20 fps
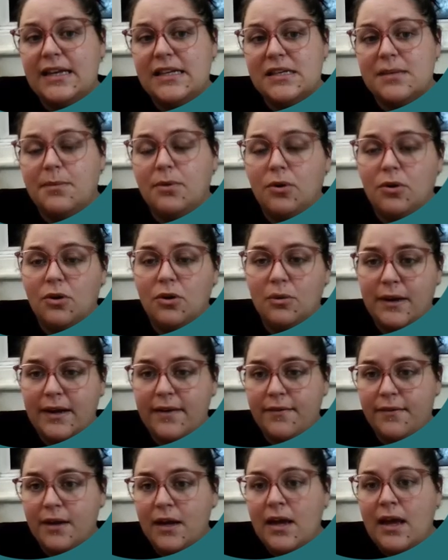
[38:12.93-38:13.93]
support with
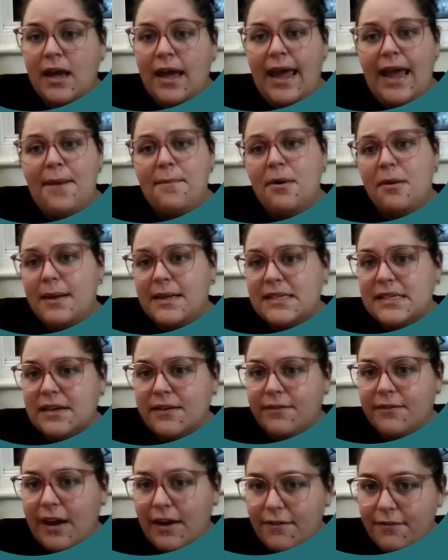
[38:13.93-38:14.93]
implementing
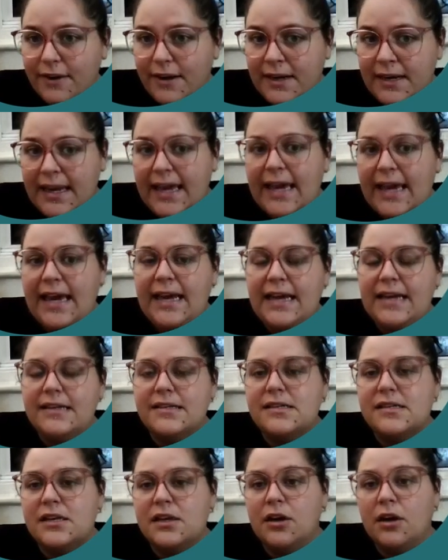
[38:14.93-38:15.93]
vet friendlies,
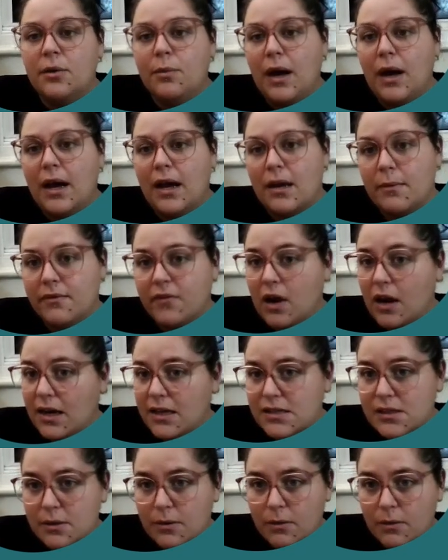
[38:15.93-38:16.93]
you know, working with clients
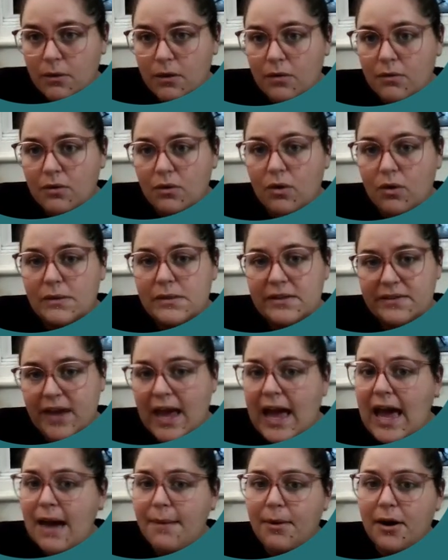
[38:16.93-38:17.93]
who are on cooperative
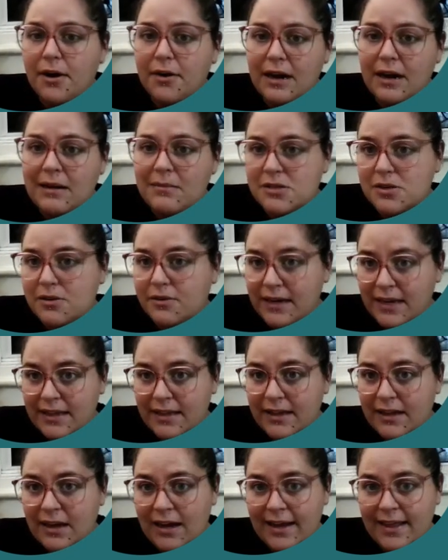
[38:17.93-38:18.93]
care programs or anything
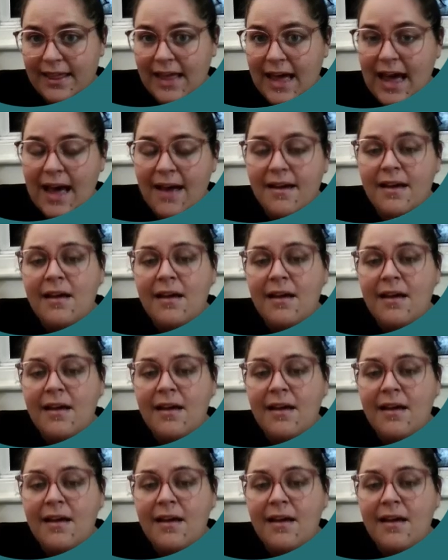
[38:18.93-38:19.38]
like that,